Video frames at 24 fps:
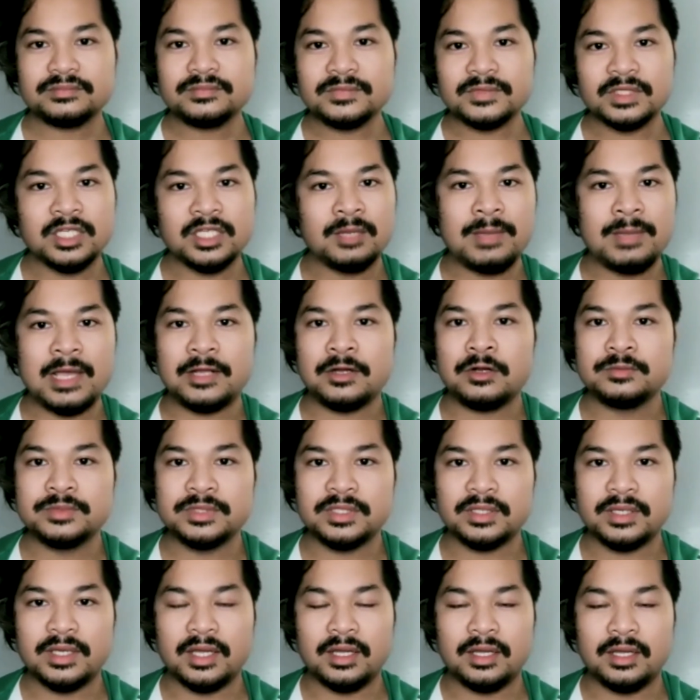come back home
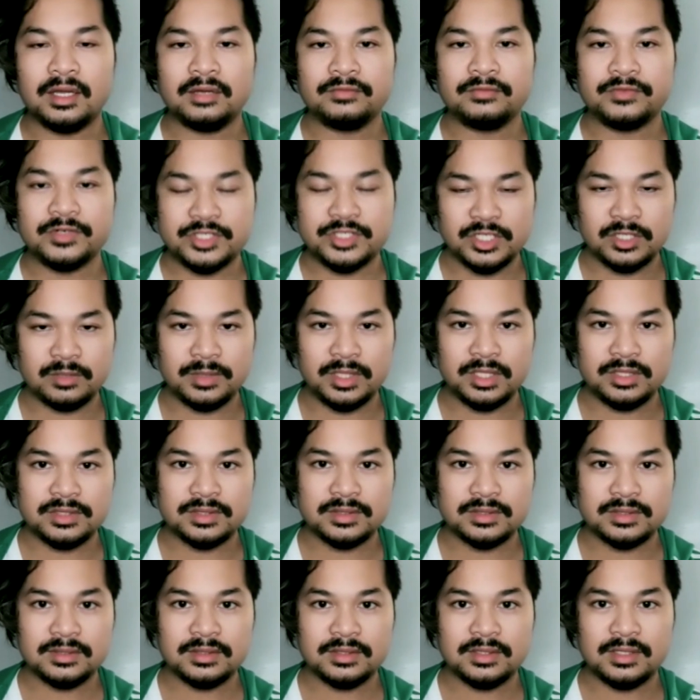to Virginia Beach,
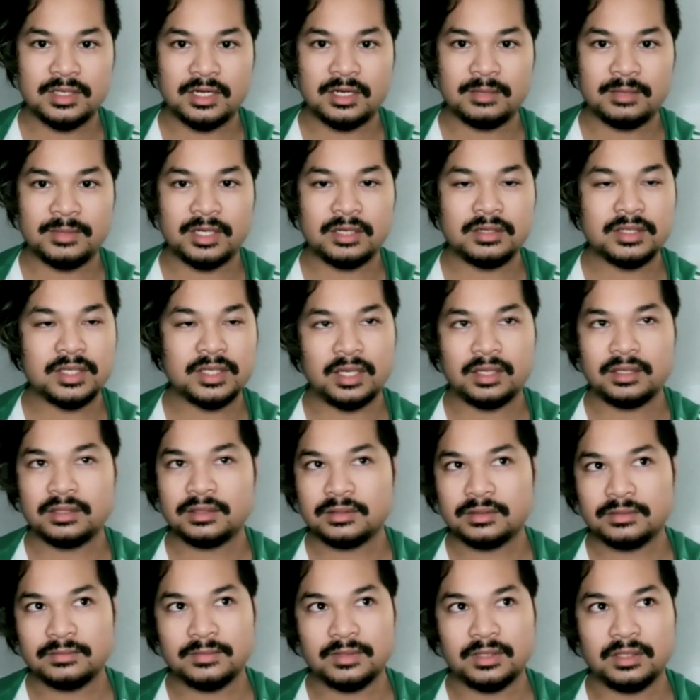and I'm like, okay,
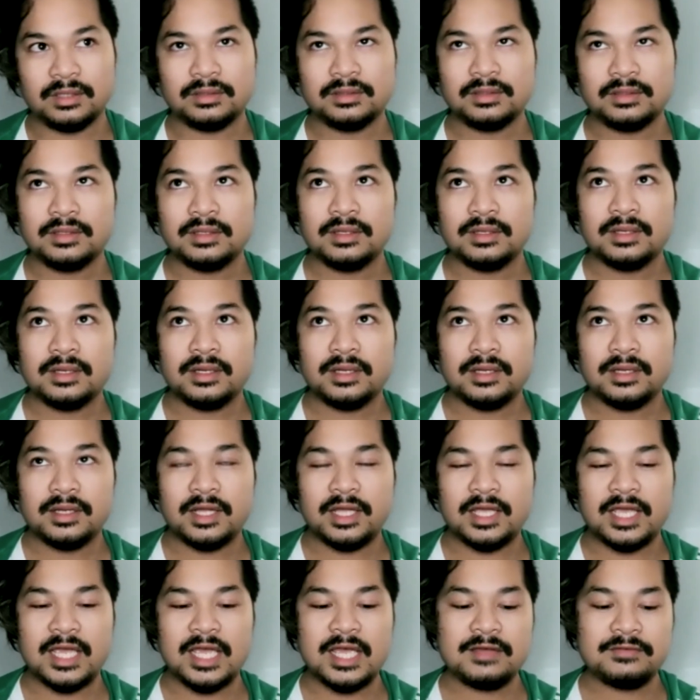well,
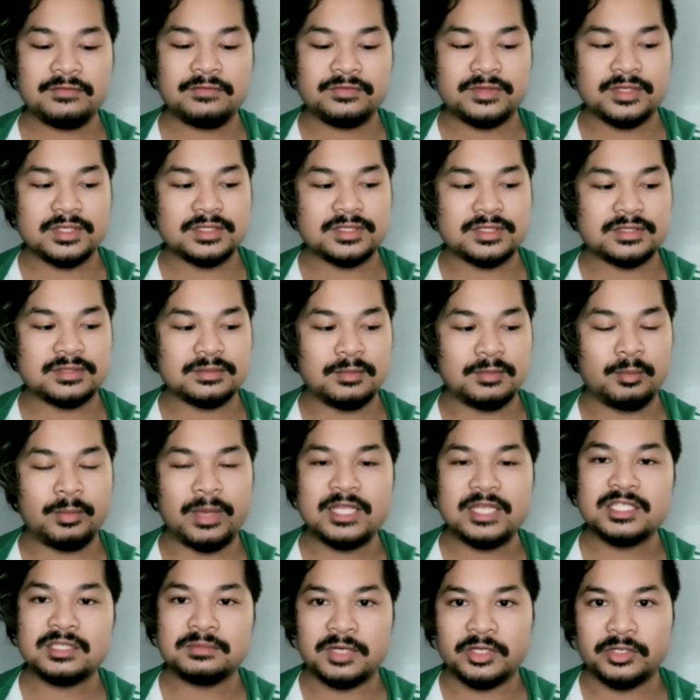I have this
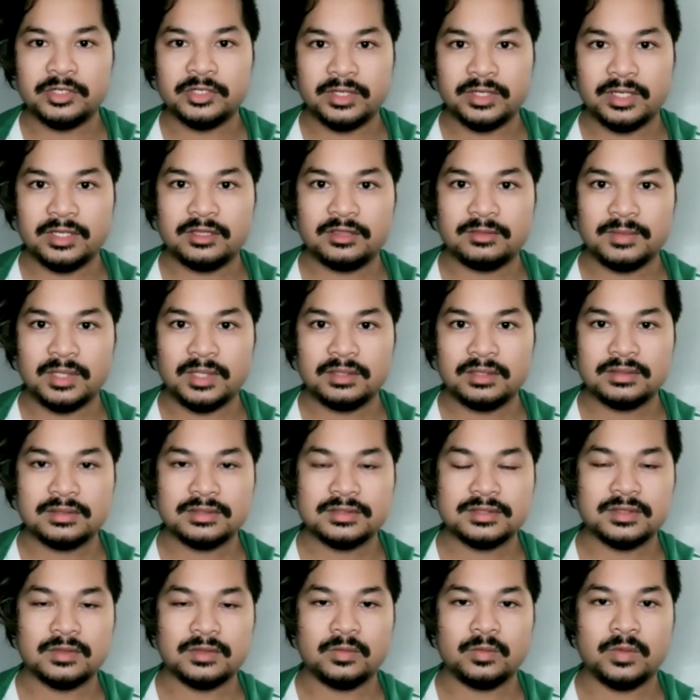momentum underneath me.
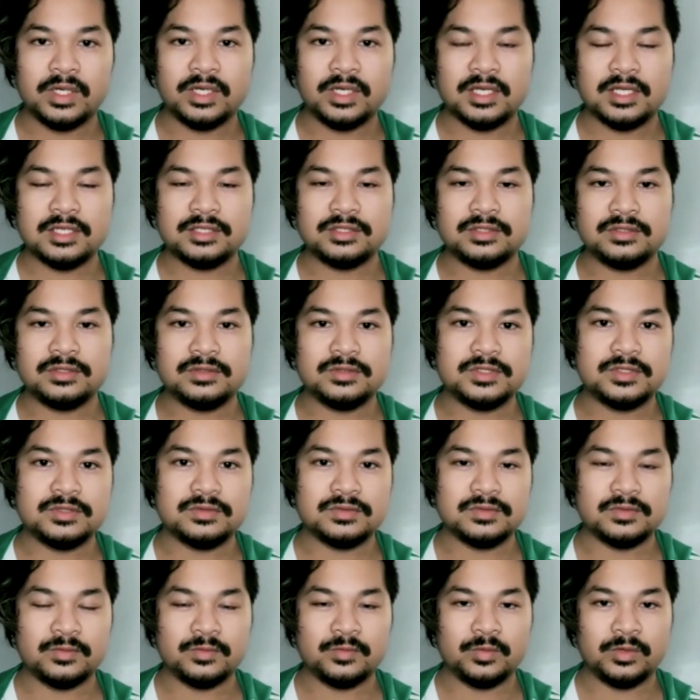So what can I do
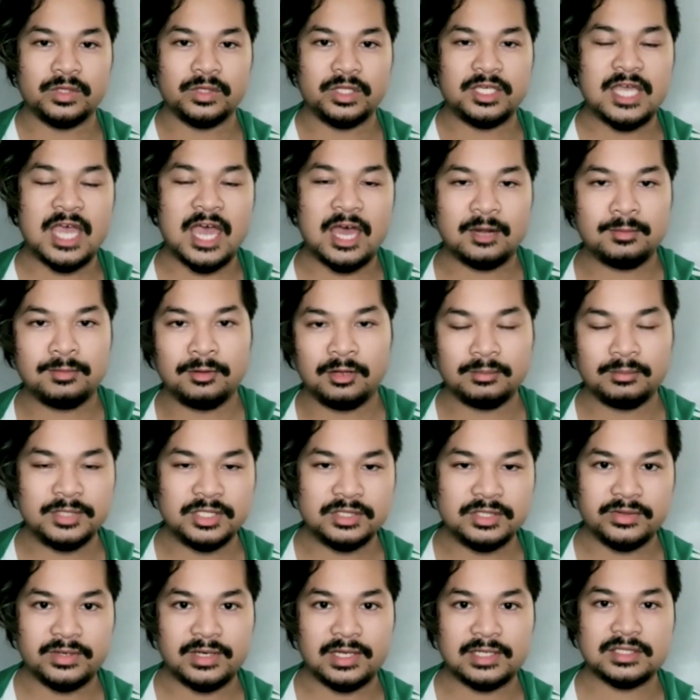to really catapult me
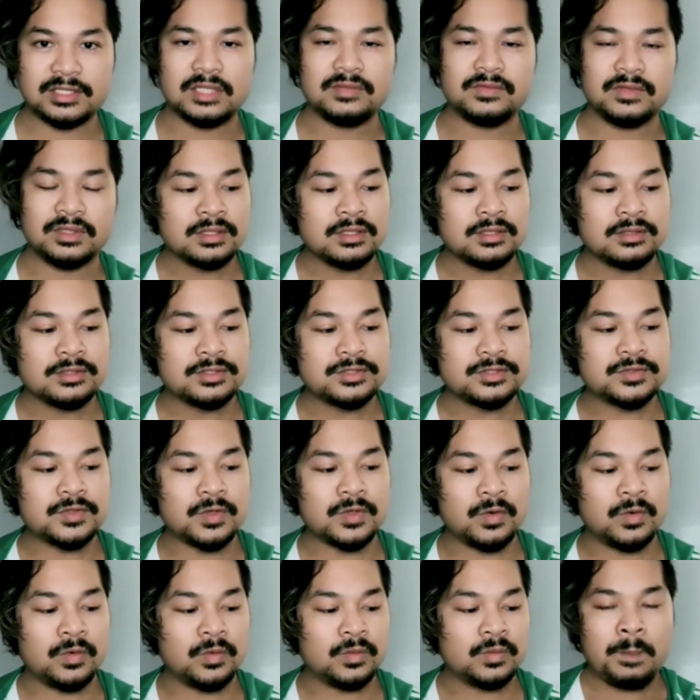to the next level?
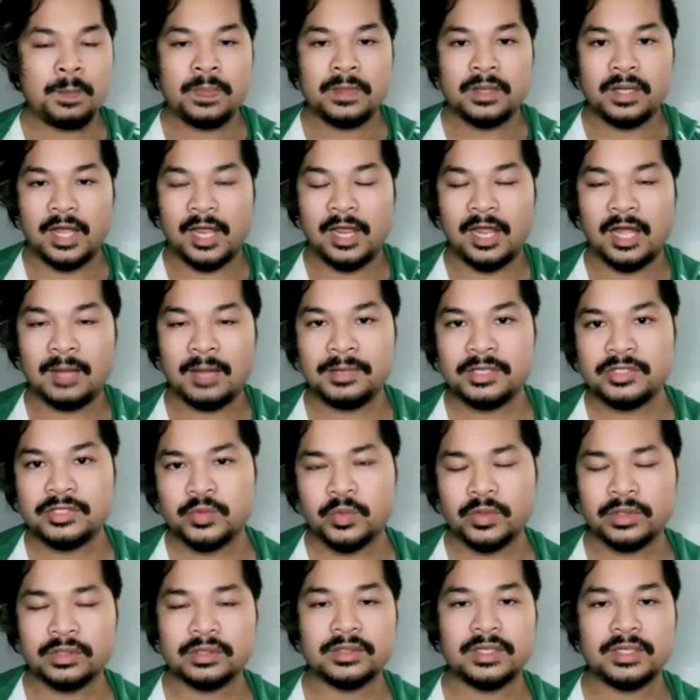So I hop on
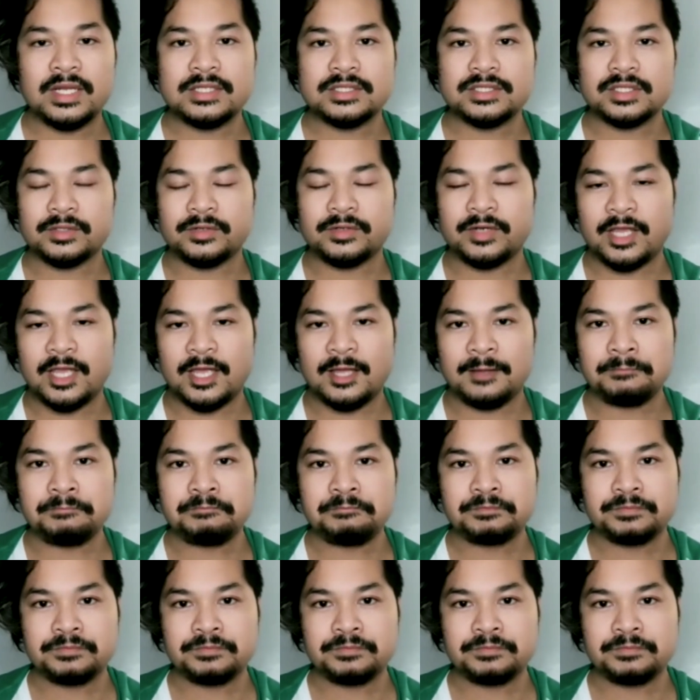Twitter and Instagram,